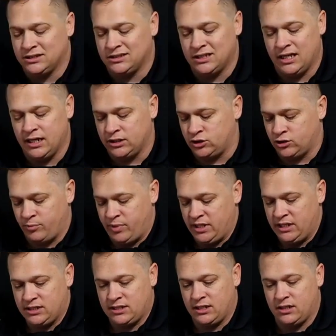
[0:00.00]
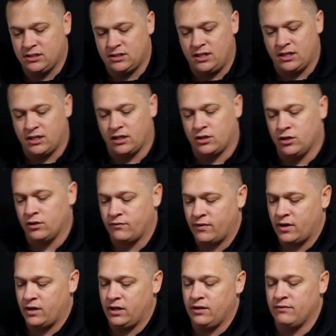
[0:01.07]
of just an extra piece there. It's not gonna cook
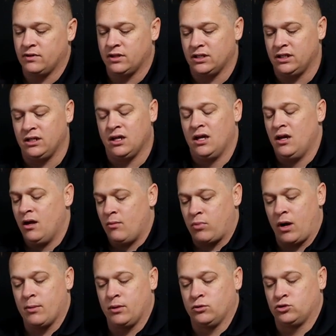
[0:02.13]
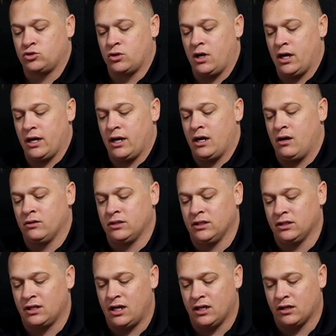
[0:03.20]
very evenly. Probably will dry out
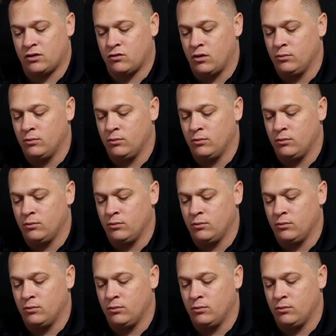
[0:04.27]
and kind of